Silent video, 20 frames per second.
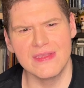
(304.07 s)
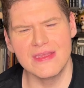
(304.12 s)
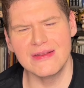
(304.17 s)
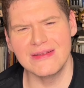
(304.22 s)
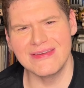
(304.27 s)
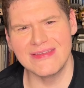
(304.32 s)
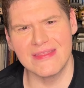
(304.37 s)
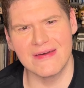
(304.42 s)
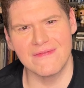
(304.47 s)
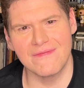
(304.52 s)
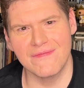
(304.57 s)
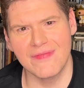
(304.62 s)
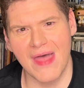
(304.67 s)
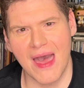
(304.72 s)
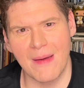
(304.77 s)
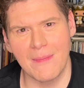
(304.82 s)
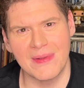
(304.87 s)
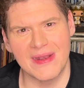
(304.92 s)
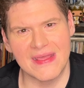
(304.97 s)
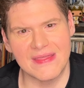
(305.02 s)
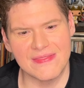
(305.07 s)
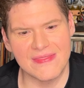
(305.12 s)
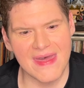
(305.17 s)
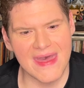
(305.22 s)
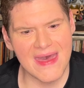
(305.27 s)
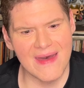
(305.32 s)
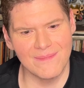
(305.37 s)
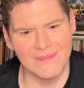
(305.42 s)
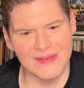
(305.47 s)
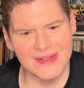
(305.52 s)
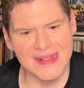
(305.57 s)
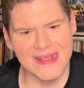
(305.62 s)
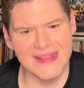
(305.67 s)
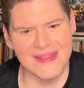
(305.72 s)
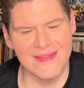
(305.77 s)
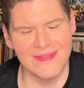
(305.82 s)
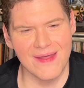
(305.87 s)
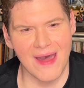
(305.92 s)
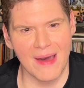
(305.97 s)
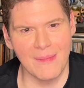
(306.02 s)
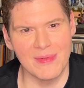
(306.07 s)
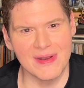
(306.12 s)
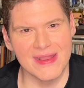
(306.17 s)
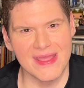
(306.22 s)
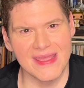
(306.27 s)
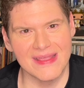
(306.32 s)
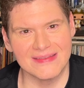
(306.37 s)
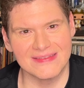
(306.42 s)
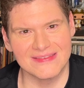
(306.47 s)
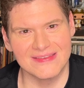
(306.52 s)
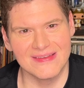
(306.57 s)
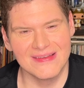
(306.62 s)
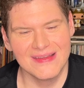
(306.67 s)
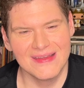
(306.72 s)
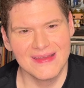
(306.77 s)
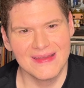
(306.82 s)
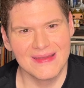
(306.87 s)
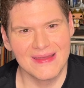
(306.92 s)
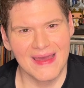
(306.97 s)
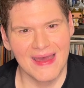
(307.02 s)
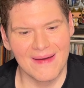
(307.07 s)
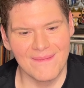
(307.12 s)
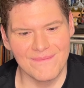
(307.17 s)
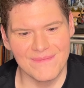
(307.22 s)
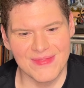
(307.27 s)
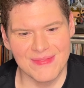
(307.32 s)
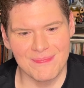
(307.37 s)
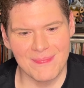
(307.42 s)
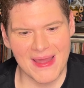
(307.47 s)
you need to nominate them you need to nominate um,